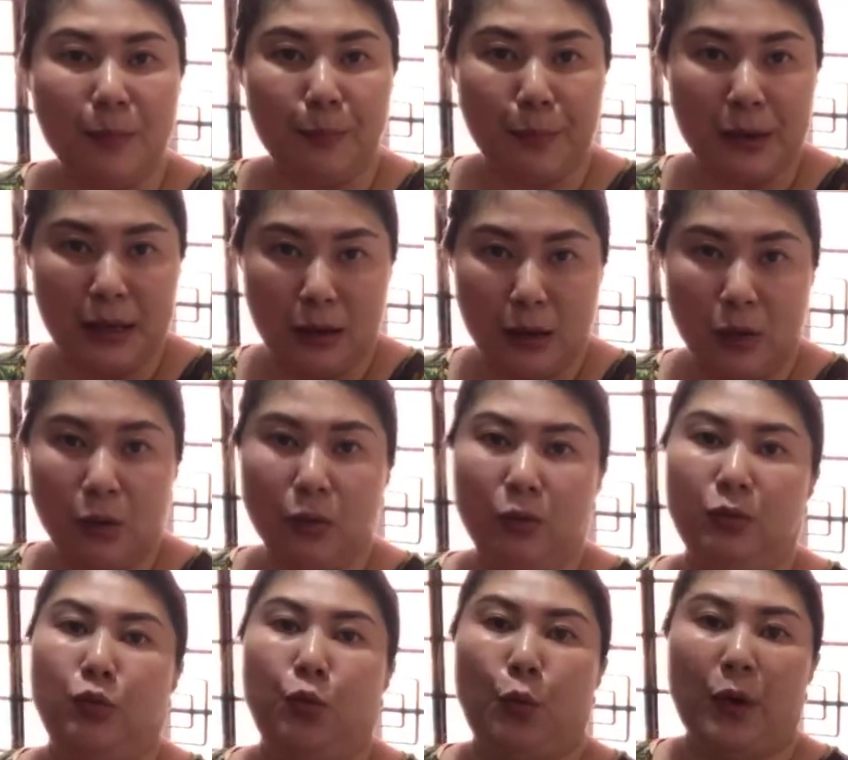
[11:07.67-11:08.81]
below
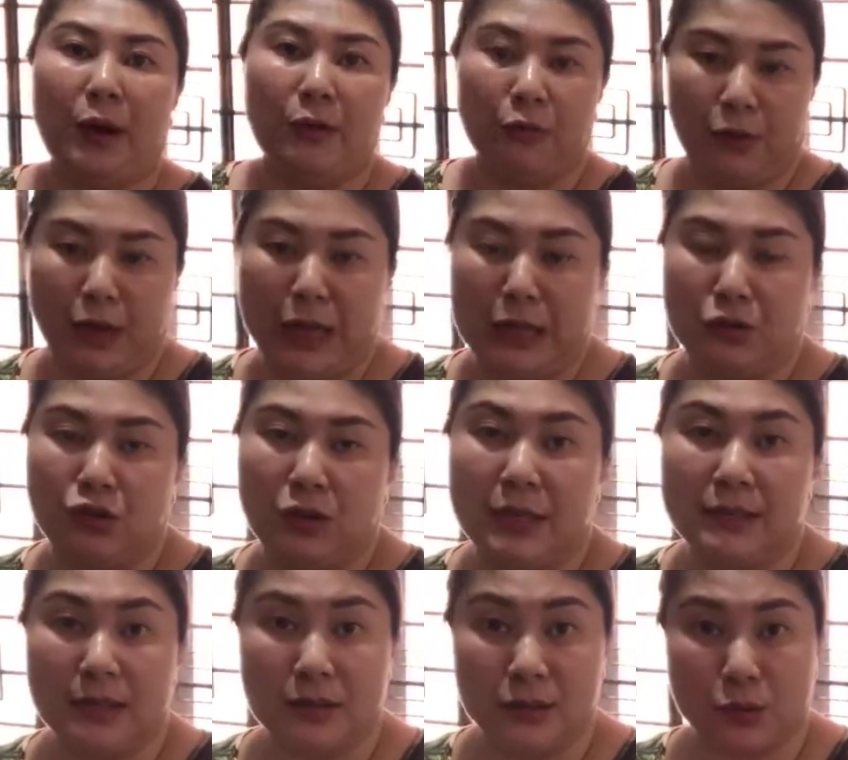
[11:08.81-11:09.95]
12 inch.
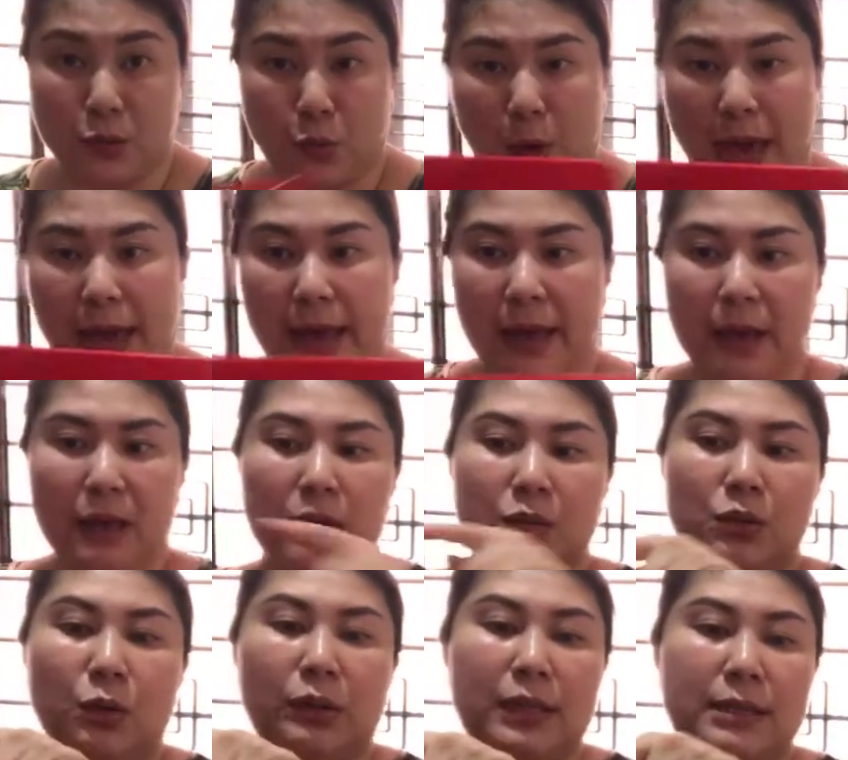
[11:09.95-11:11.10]
It's a square.
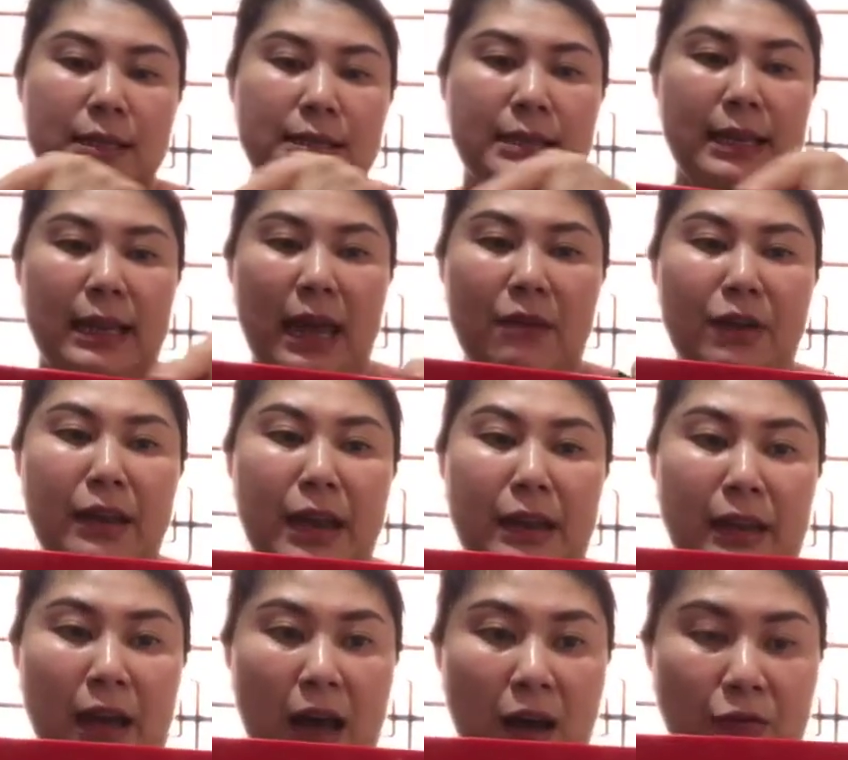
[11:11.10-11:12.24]
So this is
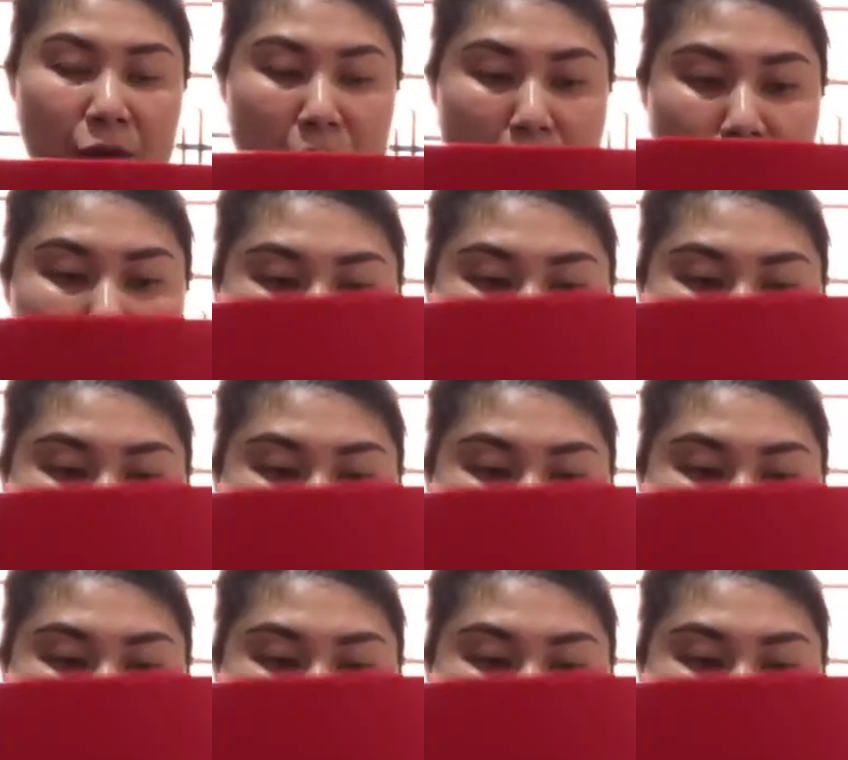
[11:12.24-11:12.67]
11.5 inch,